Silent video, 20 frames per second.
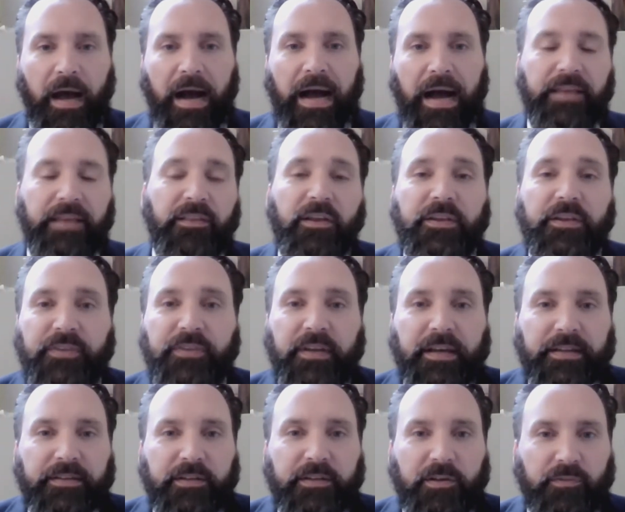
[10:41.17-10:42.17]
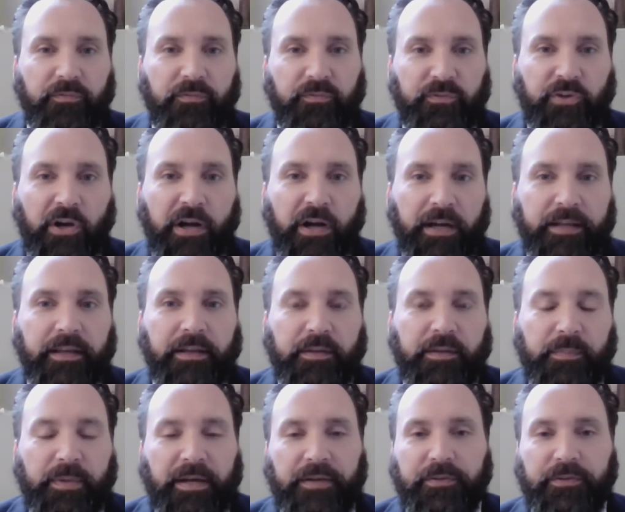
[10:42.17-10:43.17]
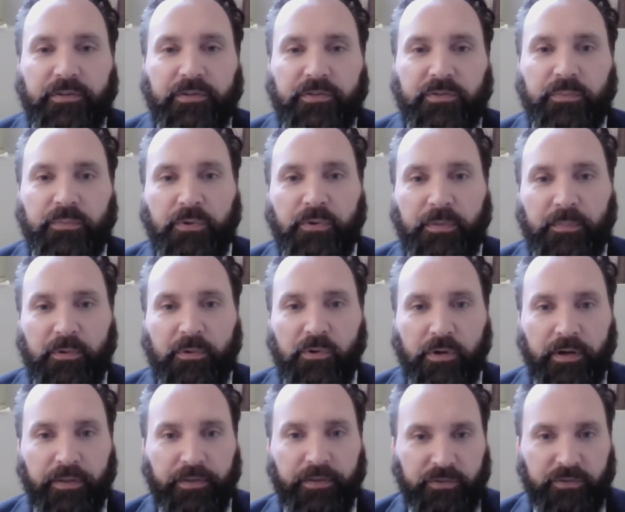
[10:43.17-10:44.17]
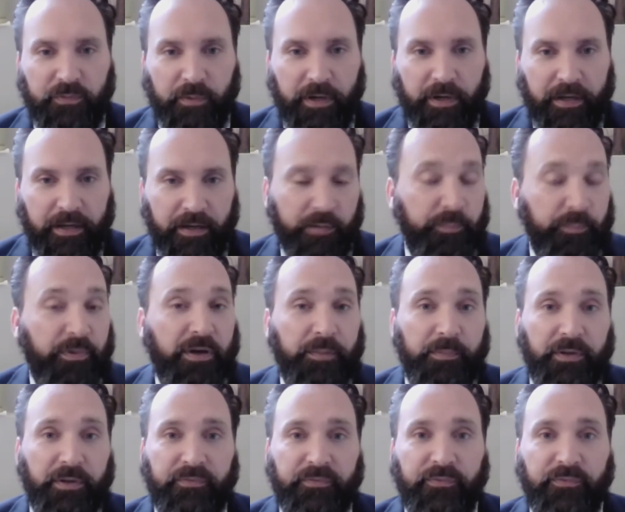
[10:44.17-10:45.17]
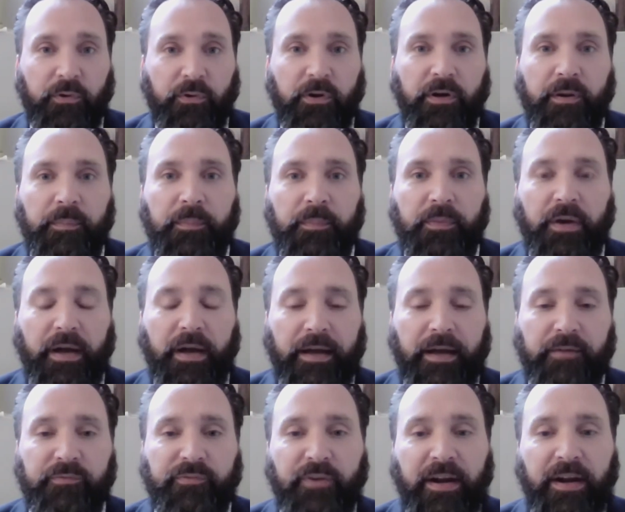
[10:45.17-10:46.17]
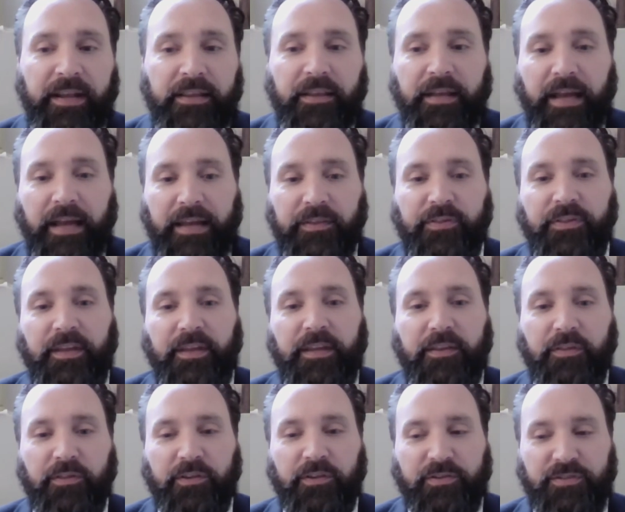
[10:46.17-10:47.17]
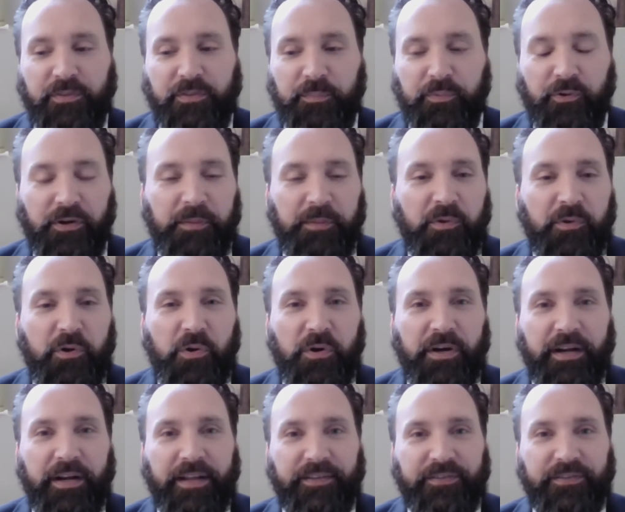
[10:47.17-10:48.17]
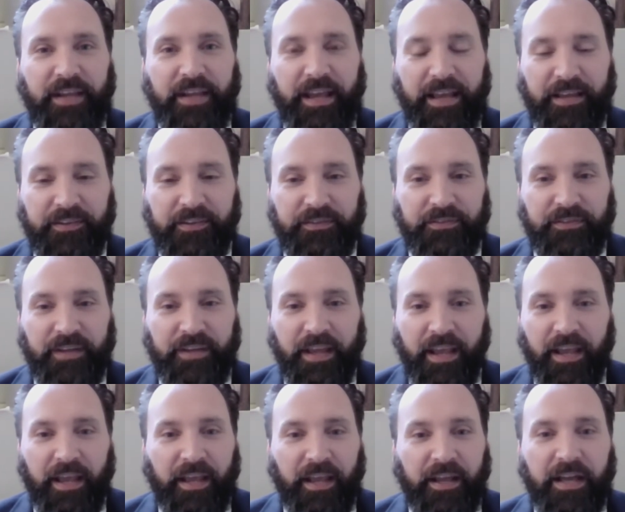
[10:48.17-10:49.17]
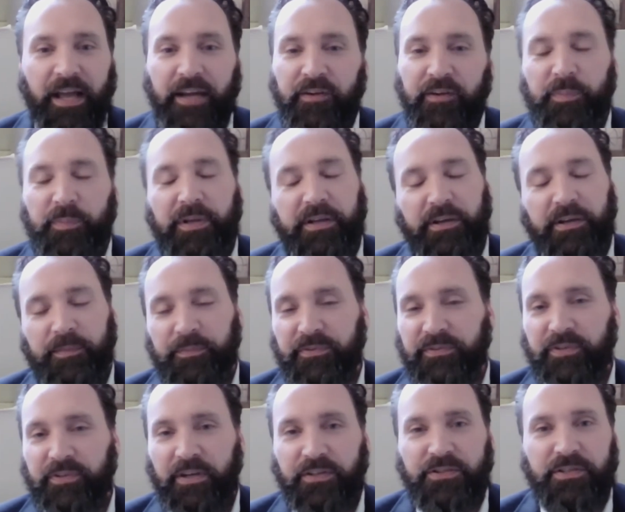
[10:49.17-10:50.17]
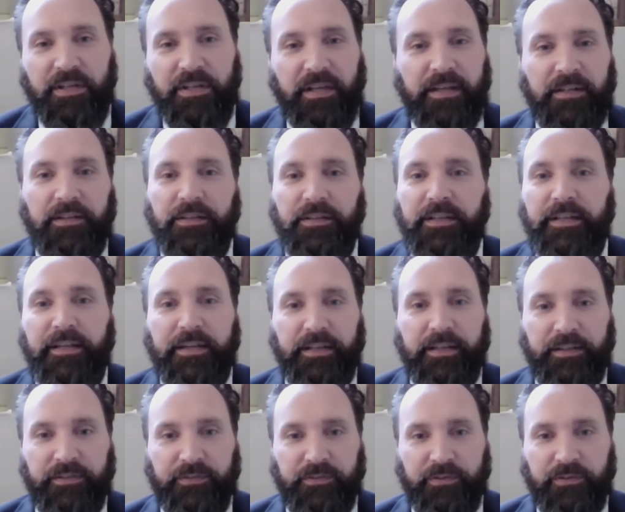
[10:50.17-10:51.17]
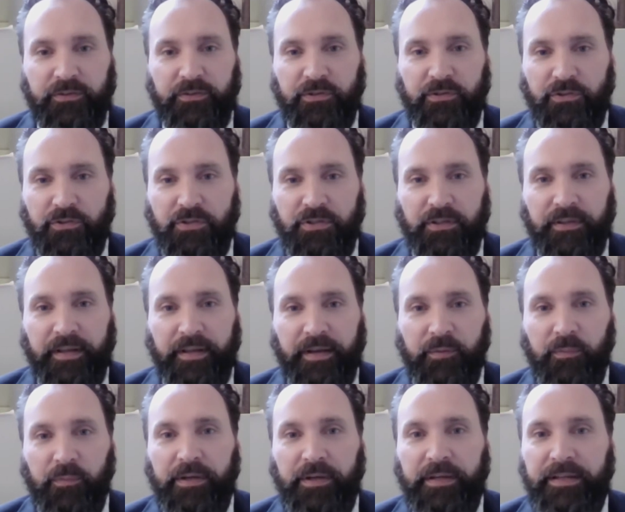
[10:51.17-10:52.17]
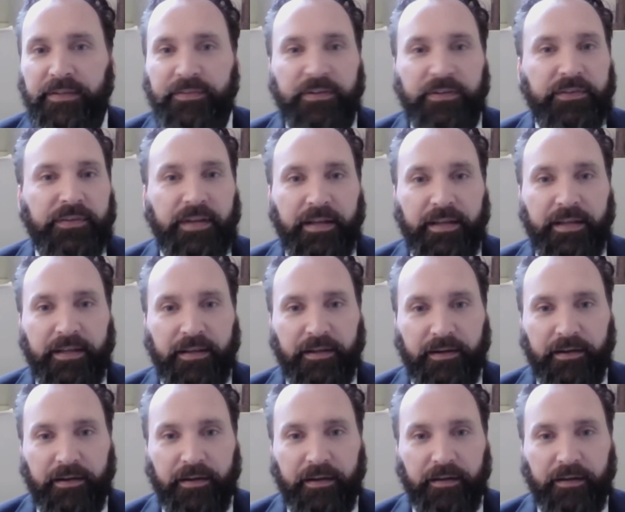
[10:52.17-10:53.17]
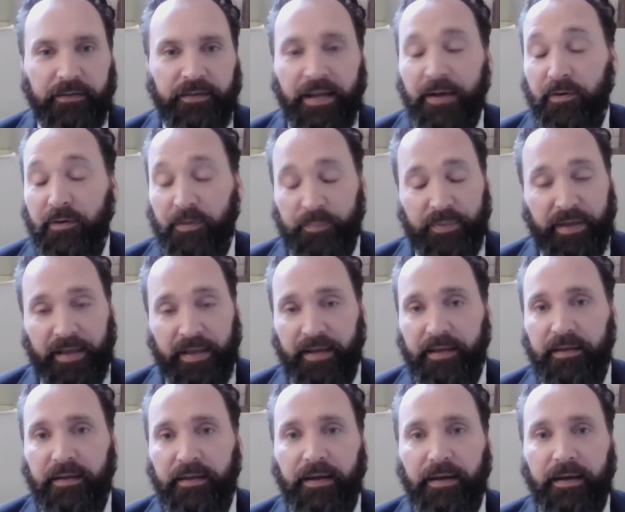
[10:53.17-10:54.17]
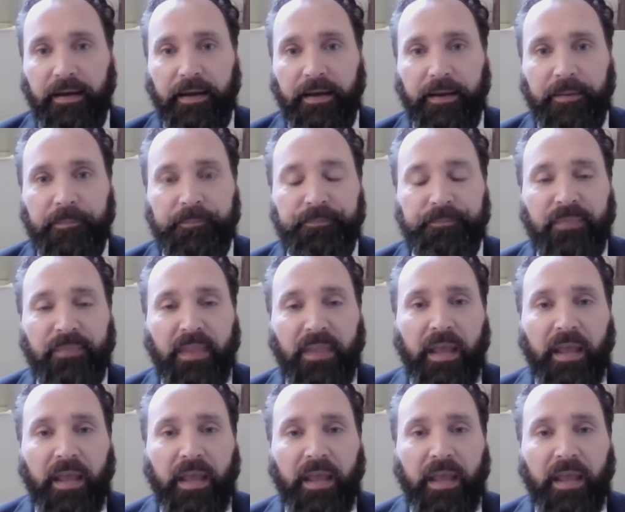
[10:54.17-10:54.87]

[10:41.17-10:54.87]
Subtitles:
I like the idea of talking about the Supreme Court in this way in a public forum. Frankly, I think the Supreme Court has kind of become such an elite institution that we need to take it down a peg.